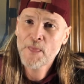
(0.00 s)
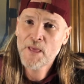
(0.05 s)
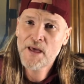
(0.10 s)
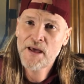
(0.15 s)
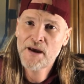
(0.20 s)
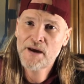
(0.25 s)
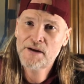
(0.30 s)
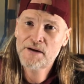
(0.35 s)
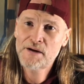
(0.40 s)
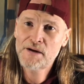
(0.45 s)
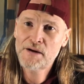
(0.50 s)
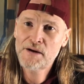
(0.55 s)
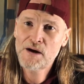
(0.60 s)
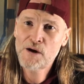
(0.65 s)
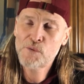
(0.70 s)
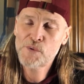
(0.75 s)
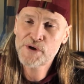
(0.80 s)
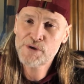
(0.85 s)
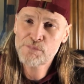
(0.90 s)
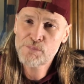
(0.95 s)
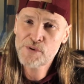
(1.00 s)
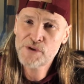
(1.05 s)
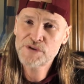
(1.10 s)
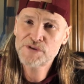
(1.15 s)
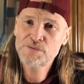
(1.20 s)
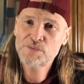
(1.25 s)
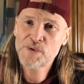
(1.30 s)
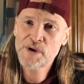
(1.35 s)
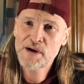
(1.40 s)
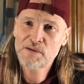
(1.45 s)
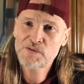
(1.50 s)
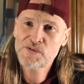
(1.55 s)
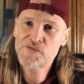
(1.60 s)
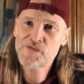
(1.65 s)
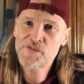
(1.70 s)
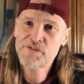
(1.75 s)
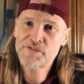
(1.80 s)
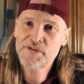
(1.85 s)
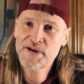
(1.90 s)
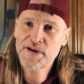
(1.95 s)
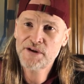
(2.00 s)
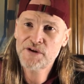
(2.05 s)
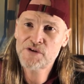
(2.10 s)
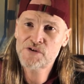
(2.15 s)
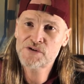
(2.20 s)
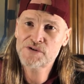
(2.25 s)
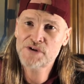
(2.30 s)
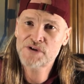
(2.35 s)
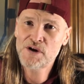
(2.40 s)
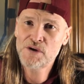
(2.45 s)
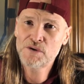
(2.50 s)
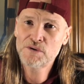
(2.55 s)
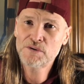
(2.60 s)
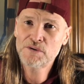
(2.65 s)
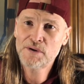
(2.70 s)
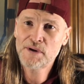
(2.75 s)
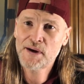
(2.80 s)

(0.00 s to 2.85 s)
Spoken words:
and I went to prison when I was 15 years old,